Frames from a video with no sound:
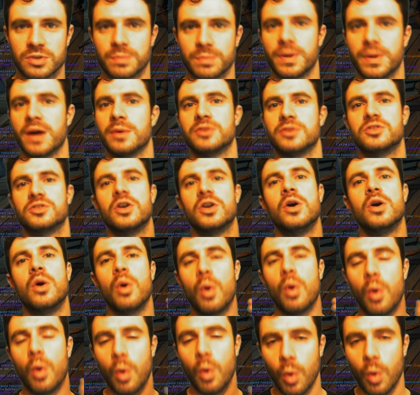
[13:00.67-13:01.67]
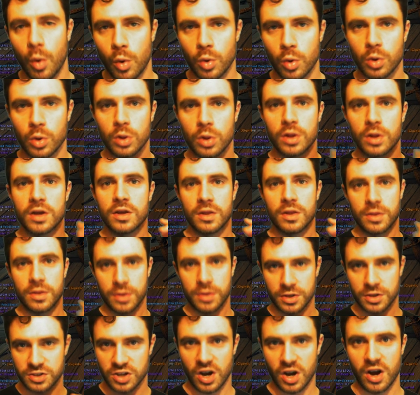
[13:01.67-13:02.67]
powers all
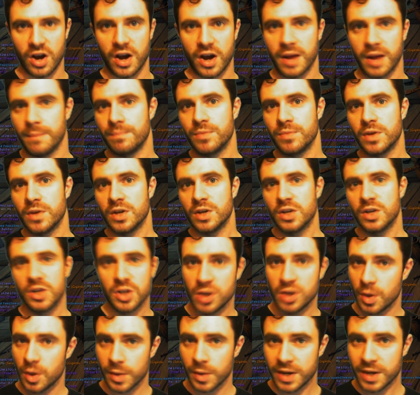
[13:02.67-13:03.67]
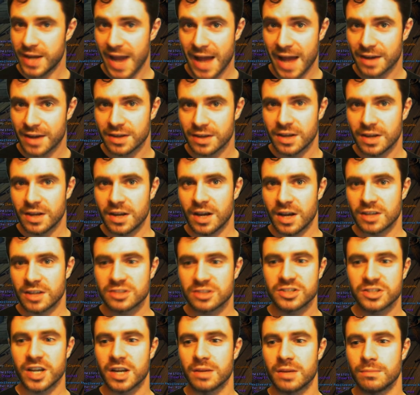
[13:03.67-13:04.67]
the time. You don't get a
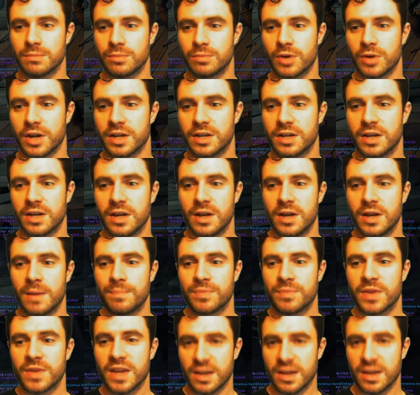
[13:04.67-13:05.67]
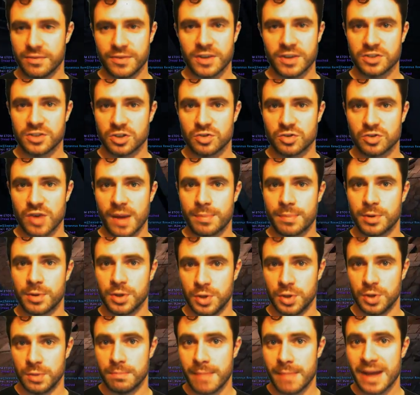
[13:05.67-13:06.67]
second break. If, as a trapper,
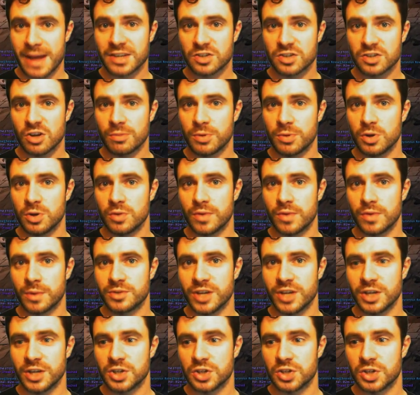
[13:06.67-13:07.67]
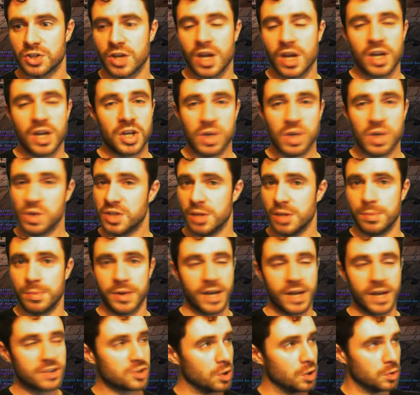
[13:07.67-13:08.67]
you mess up your rotation, your
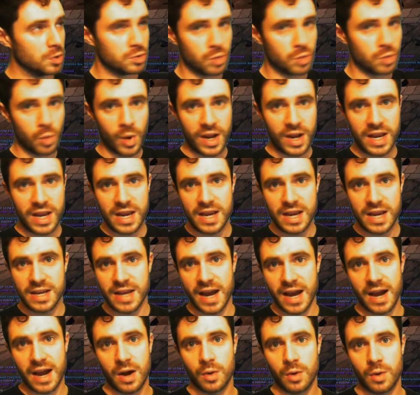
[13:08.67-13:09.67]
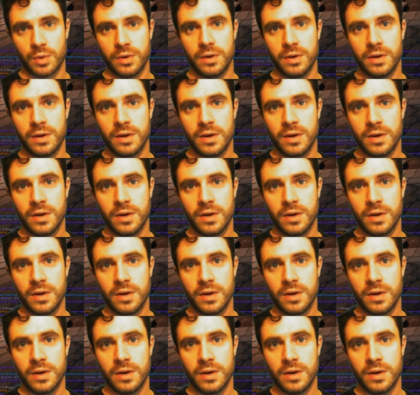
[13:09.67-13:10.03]
DPS goes way down.